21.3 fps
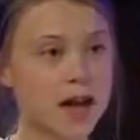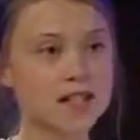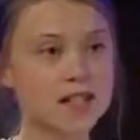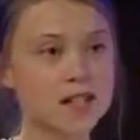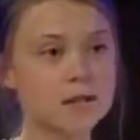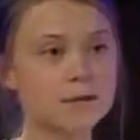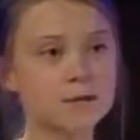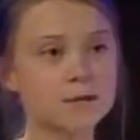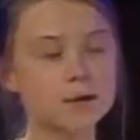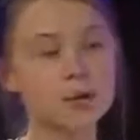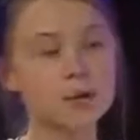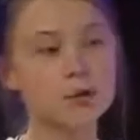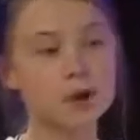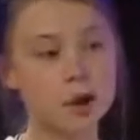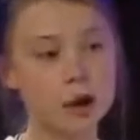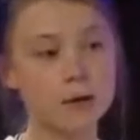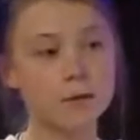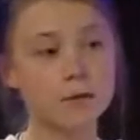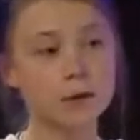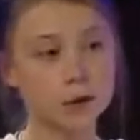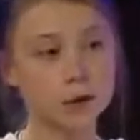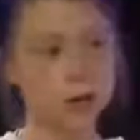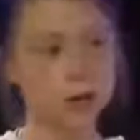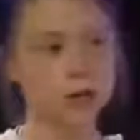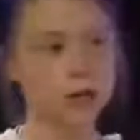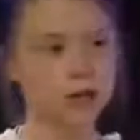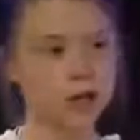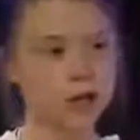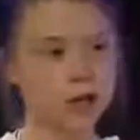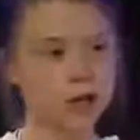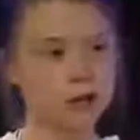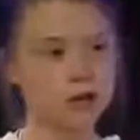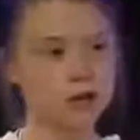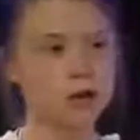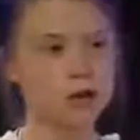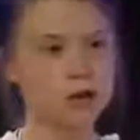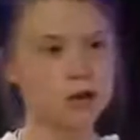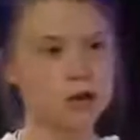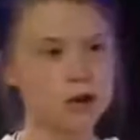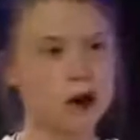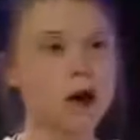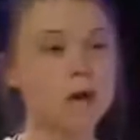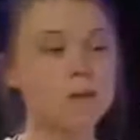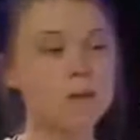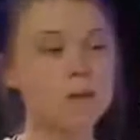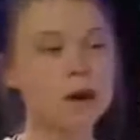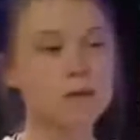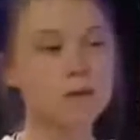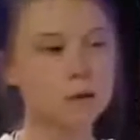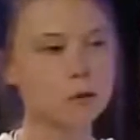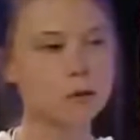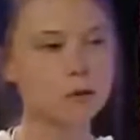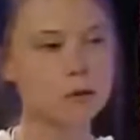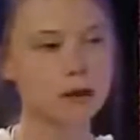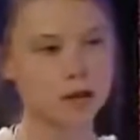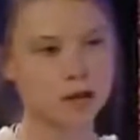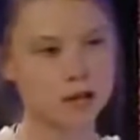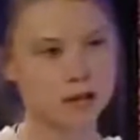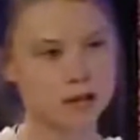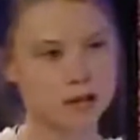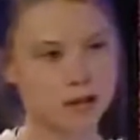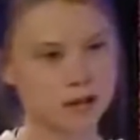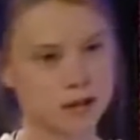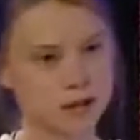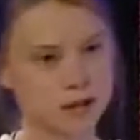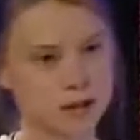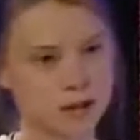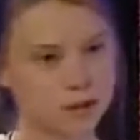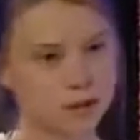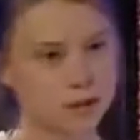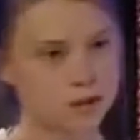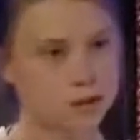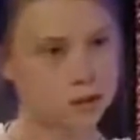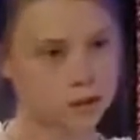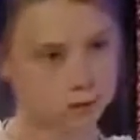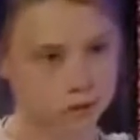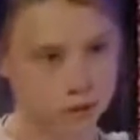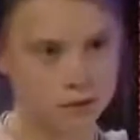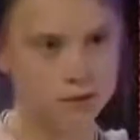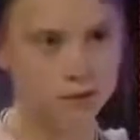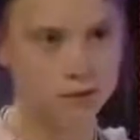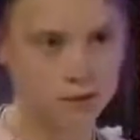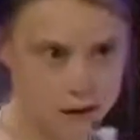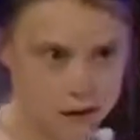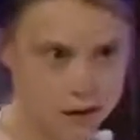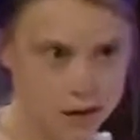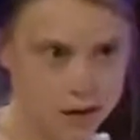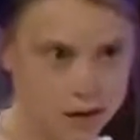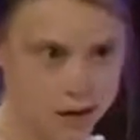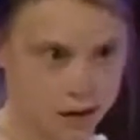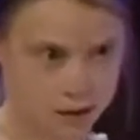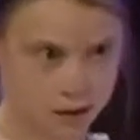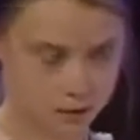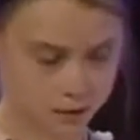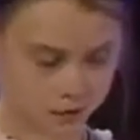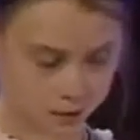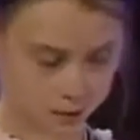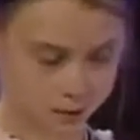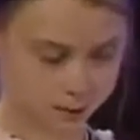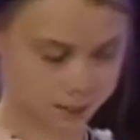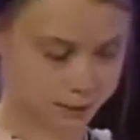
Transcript: as if you loved your children above all else. Thank you.